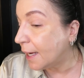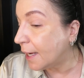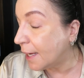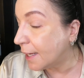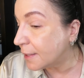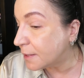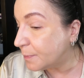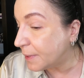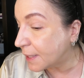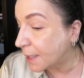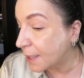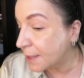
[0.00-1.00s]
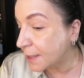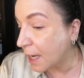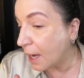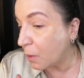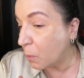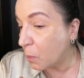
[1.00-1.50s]
it's because
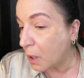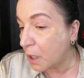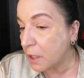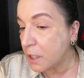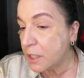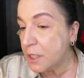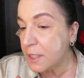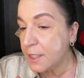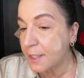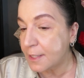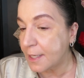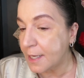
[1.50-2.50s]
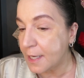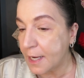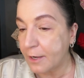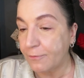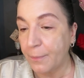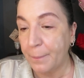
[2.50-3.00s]
I want to see
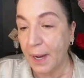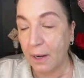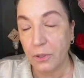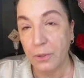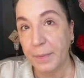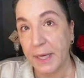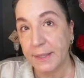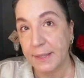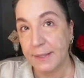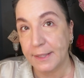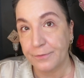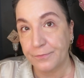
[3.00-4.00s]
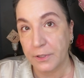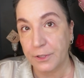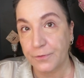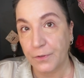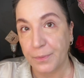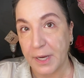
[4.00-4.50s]
if a powder makes a
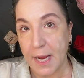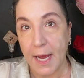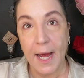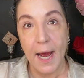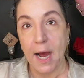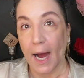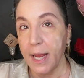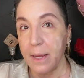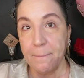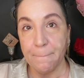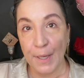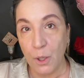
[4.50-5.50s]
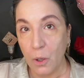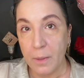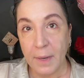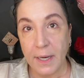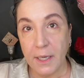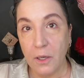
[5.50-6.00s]
difference for me. I am
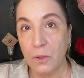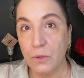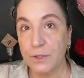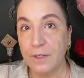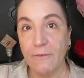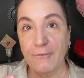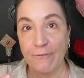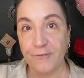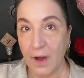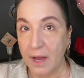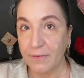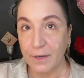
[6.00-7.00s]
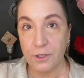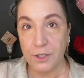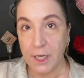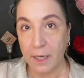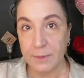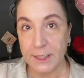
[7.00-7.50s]
blowing my nose
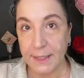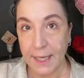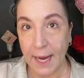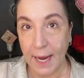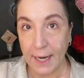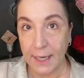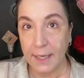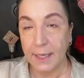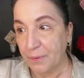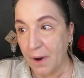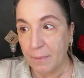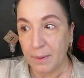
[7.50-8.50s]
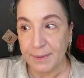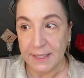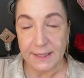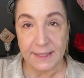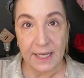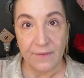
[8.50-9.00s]
500 times a day,
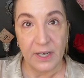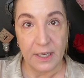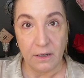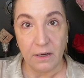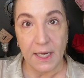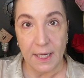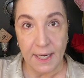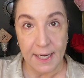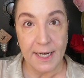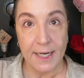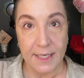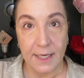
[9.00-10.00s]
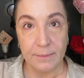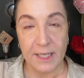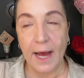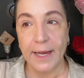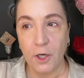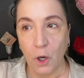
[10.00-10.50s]
probably 70 or 80 times.
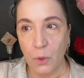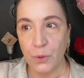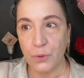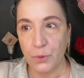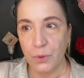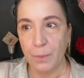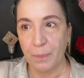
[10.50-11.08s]
I go through a